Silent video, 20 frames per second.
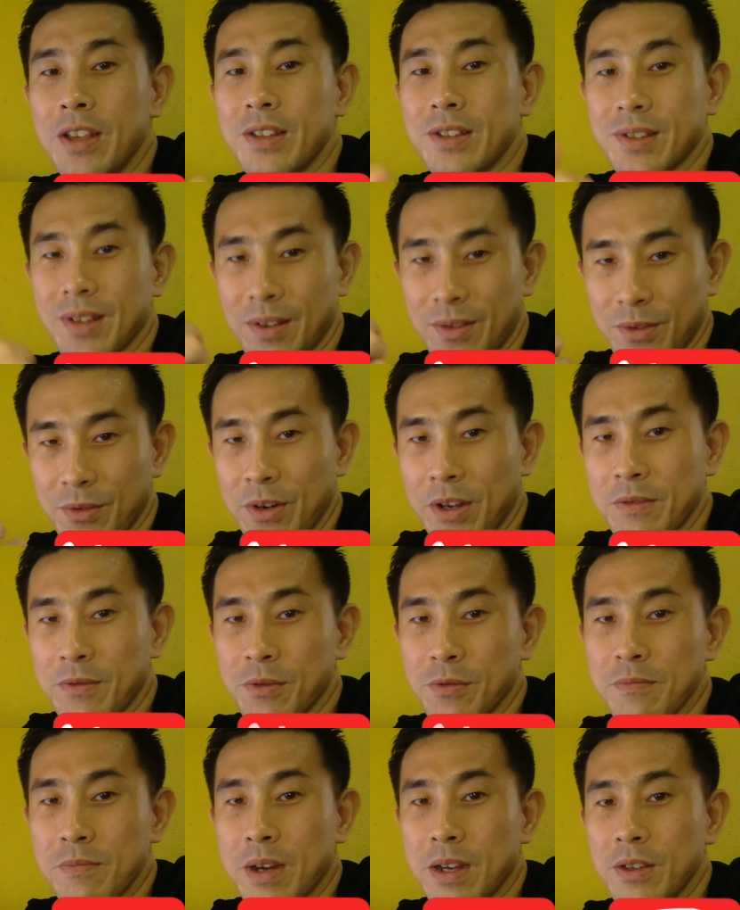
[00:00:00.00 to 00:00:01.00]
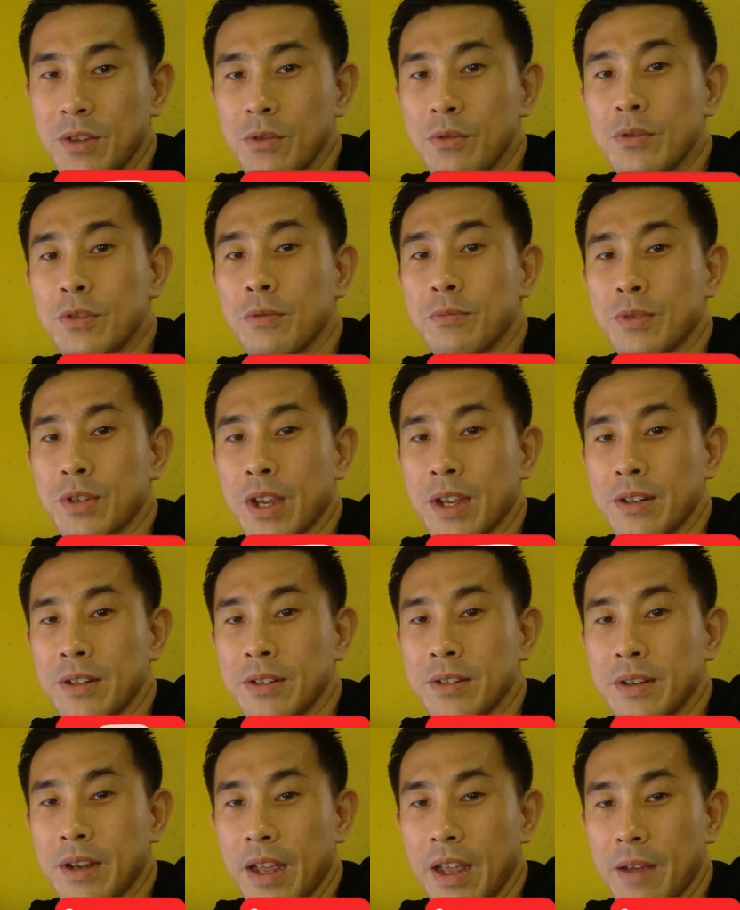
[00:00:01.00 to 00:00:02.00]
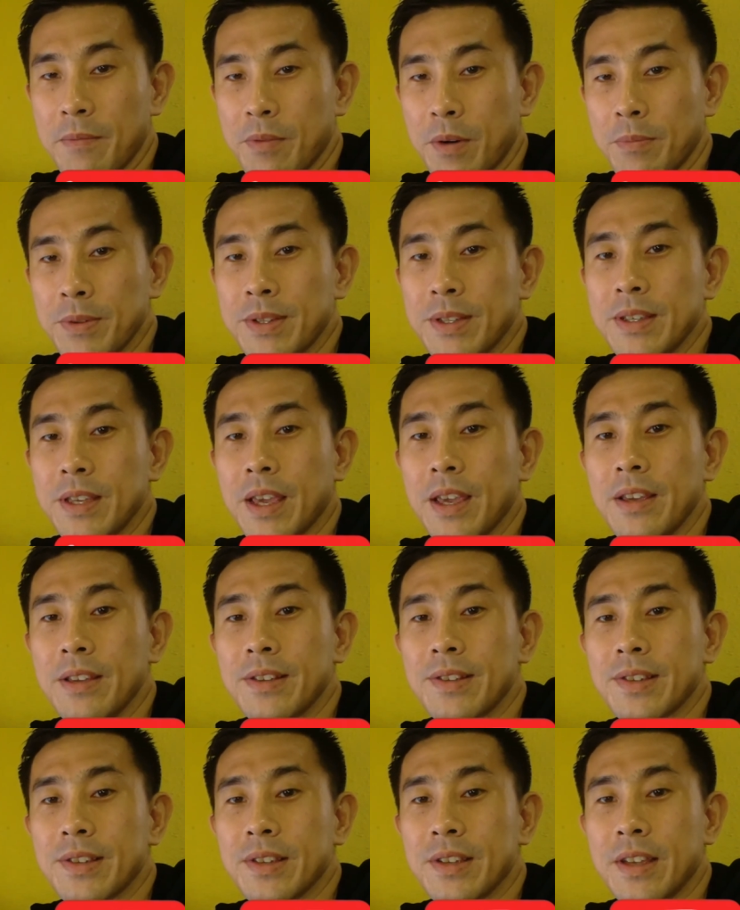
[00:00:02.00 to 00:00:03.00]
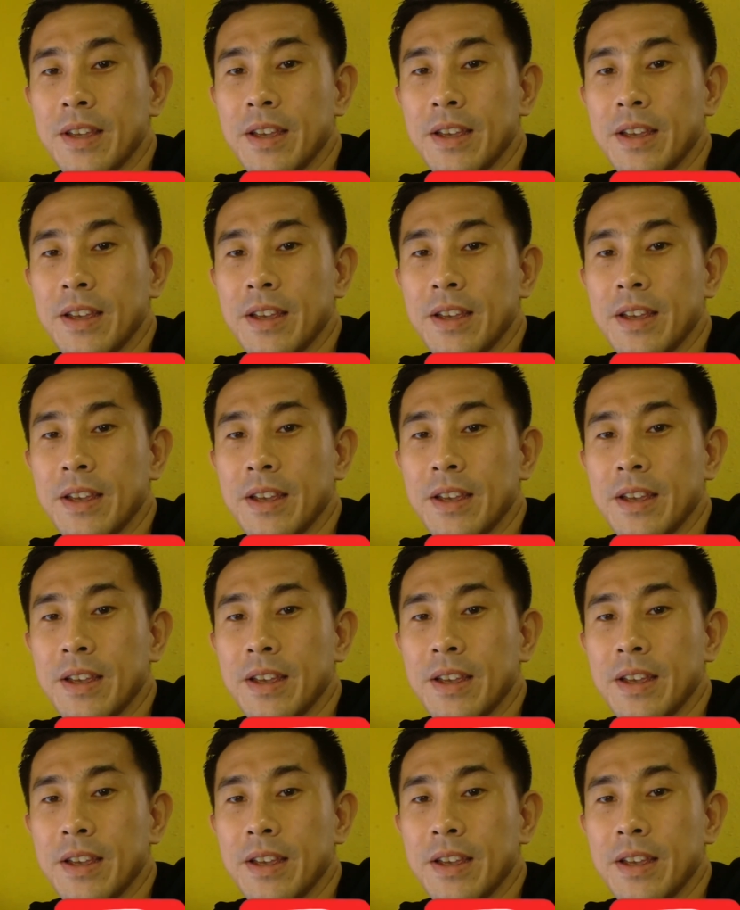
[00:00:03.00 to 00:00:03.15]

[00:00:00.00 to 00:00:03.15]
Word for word: subscribe to my YouTube channel at Property Ace,